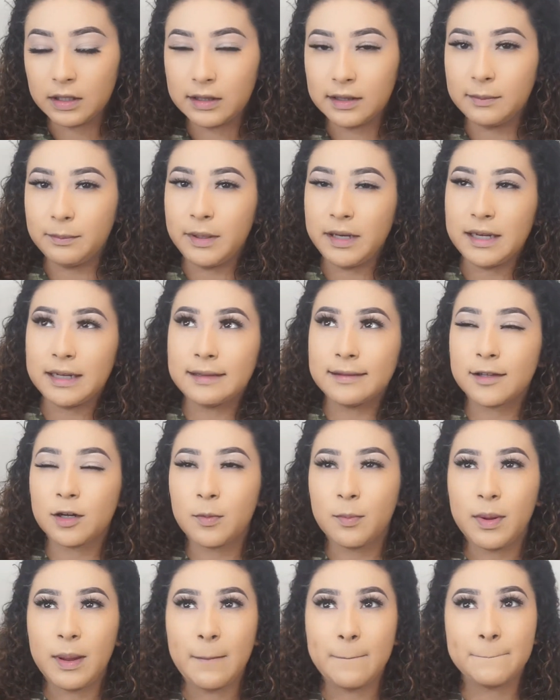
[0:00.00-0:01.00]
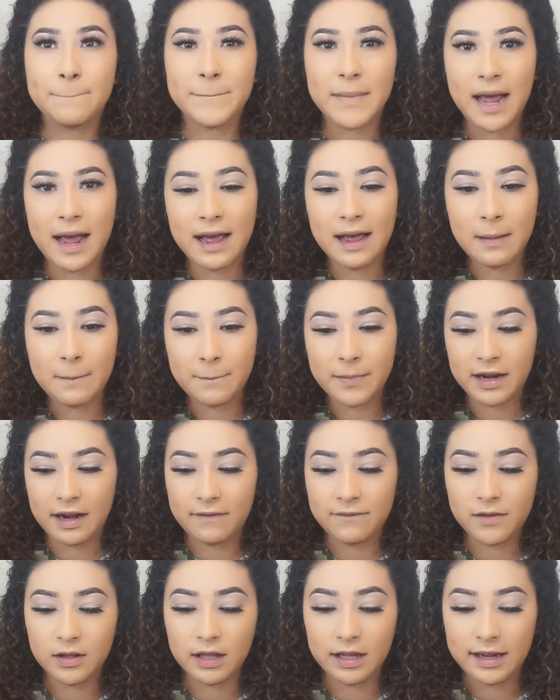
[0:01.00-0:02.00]
being a little bit matte, but I
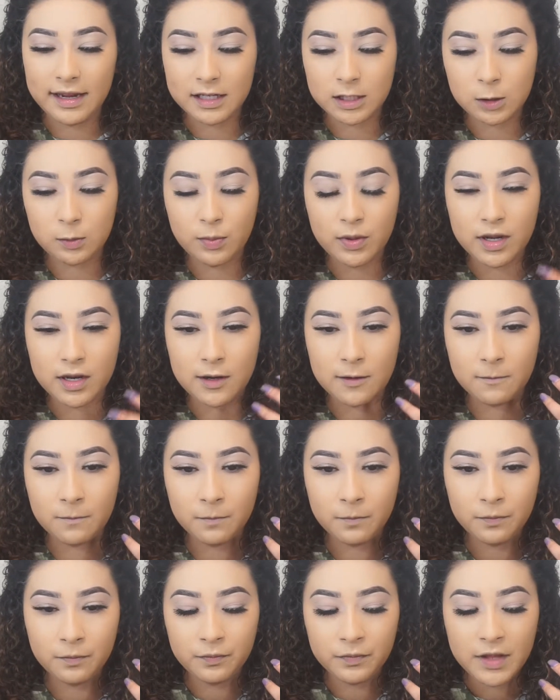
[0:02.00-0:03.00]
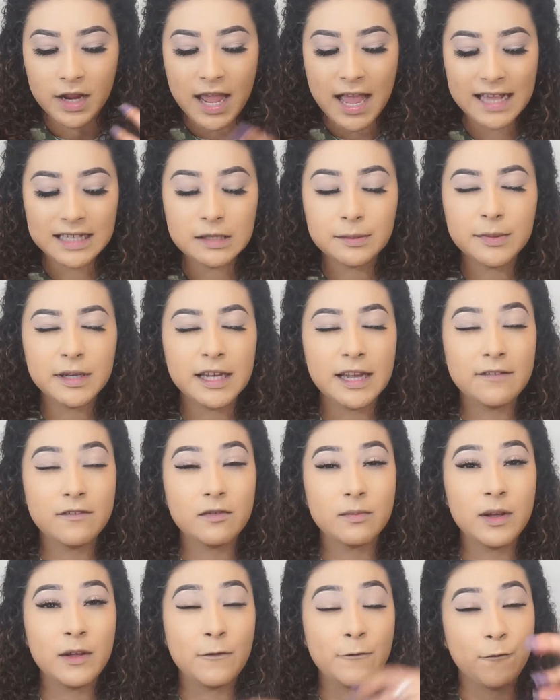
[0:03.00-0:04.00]
feel like it hasn't been giving
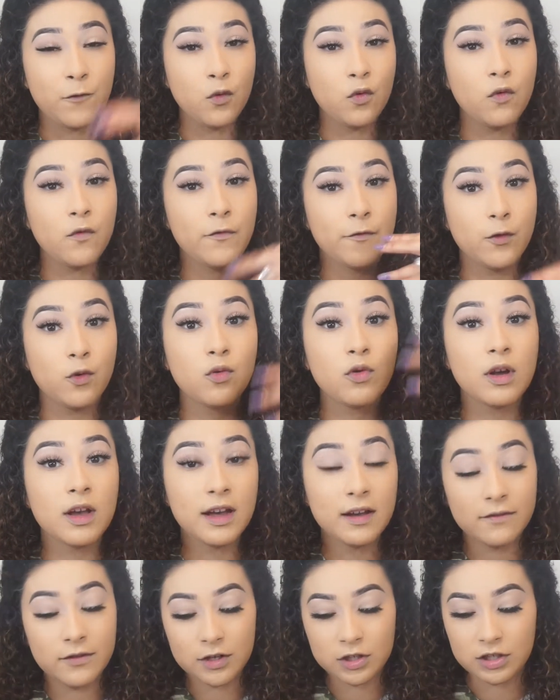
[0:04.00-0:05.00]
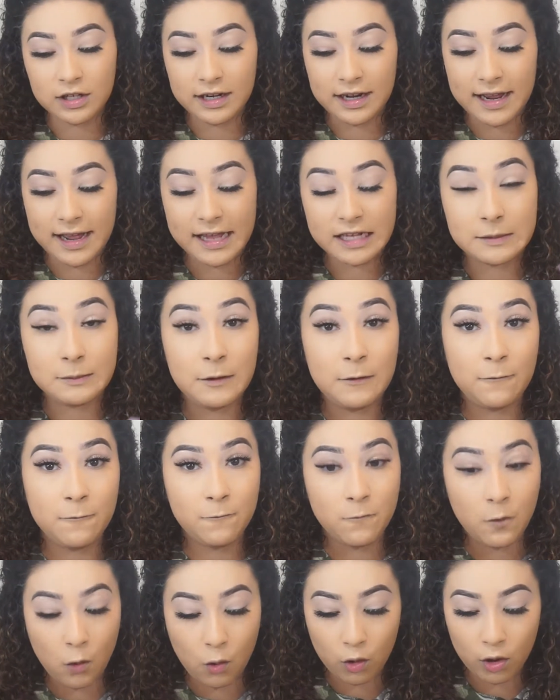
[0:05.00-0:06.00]
me full coverage like it has
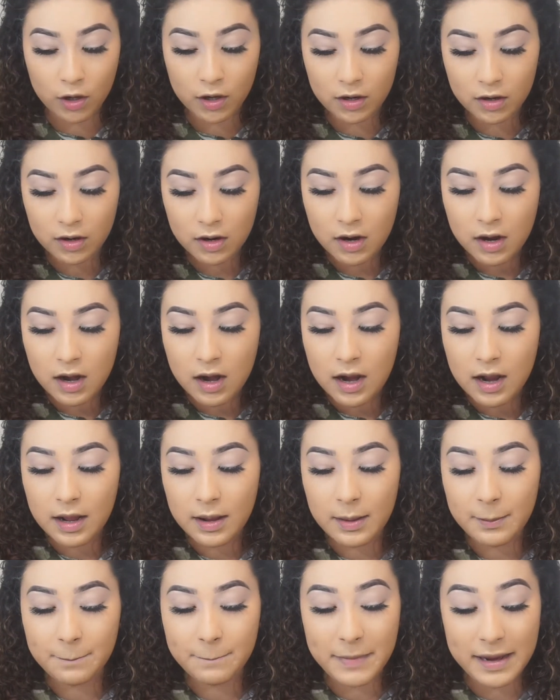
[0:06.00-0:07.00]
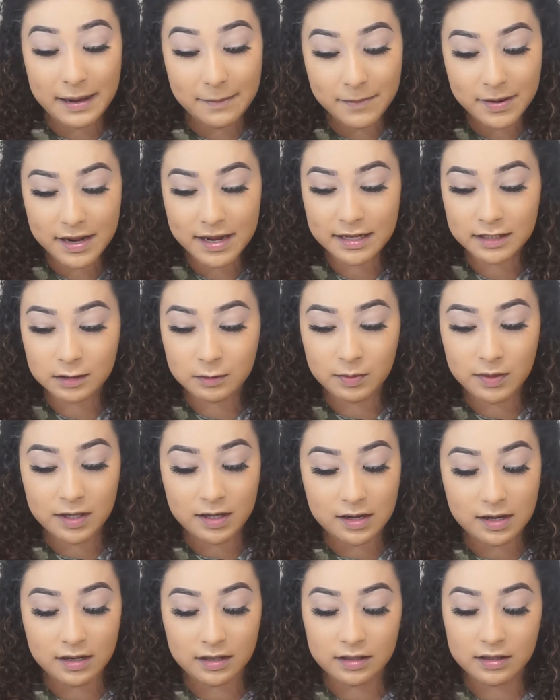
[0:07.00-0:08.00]
before. Maybe it's
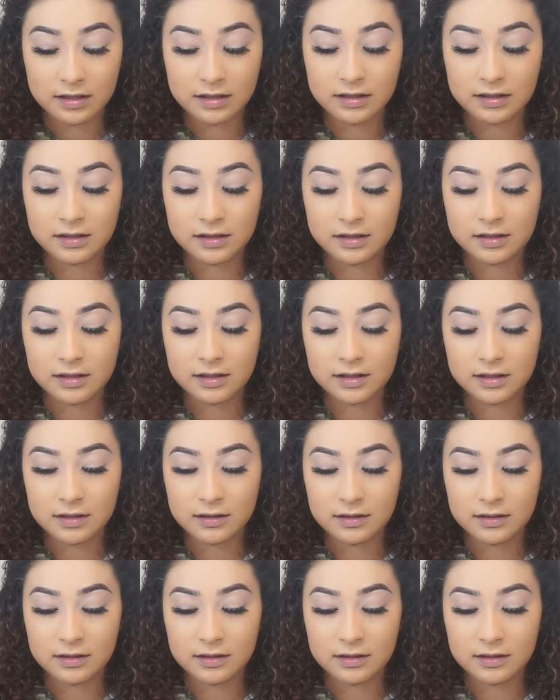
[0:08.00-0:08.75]
because